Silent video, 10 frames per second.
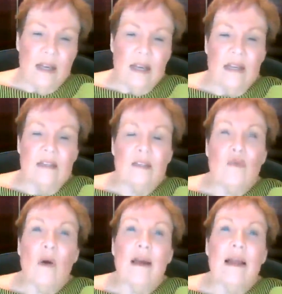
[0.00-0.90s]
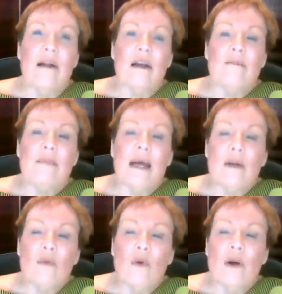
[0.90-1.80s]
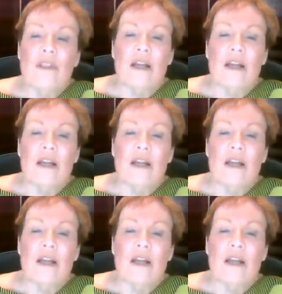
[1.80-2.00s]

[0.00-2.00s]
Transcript: It is what Eric Butterworth